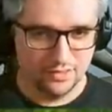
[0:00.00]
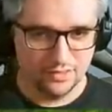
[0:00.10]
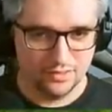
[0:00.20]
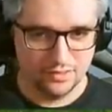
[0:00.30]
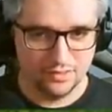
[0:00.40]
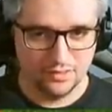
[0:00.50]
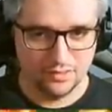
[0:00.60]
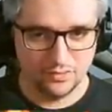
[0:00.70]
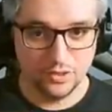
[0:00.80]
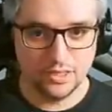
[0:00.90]
Uh,
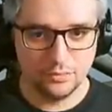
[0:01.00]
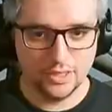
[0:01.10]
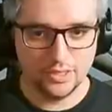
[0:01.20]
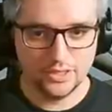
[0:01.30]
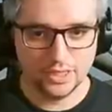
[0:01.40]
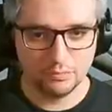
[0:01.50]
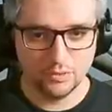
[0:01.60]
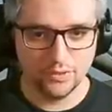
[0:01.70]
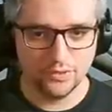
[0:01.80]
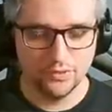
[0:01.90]
oh yeah, we had a
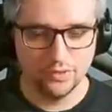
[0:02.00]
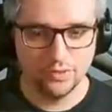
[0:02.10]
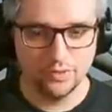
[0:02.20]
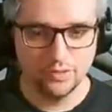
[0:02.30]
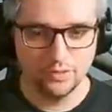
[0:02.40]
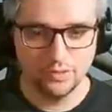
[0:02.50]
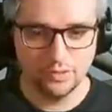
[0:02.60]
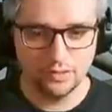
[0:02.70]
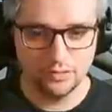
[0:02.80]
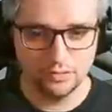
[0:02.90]
checkpoint.
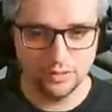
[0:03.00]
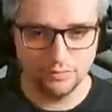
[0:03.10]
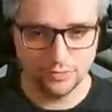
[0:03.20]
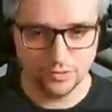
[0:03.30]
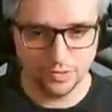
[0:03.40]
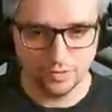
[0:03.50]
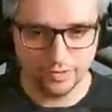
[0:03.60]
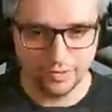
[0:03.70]
I already forgot about